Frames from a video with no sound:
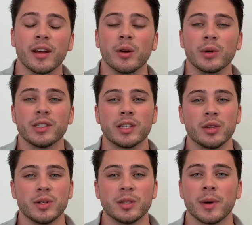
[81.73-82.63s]
which is the
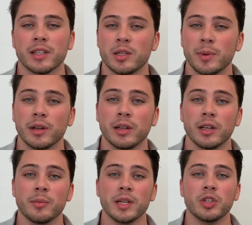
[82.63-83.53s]
responsibility
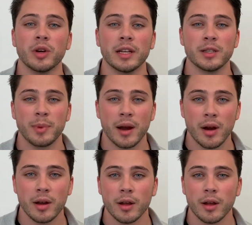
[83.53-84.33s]
to be transparent